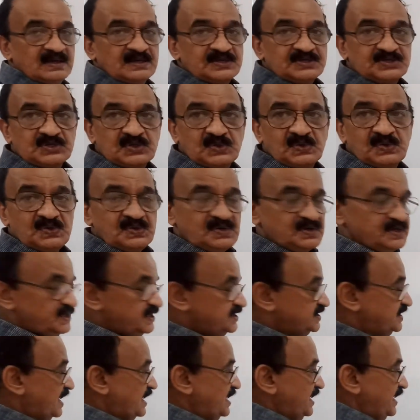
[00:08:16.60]
So
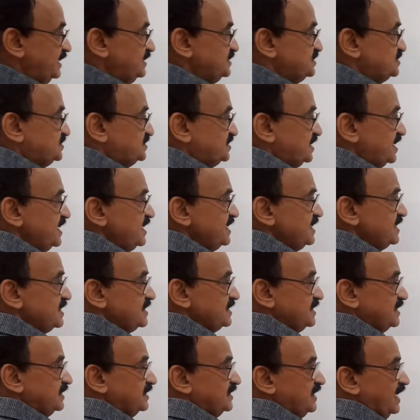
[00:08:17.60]
it contains
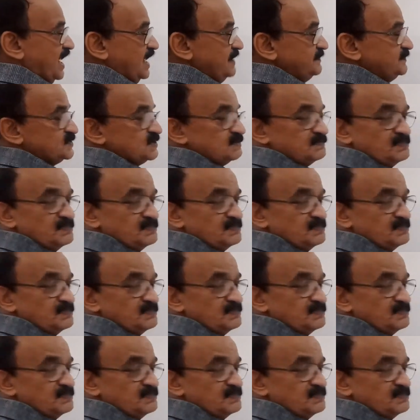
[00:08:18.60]
3 types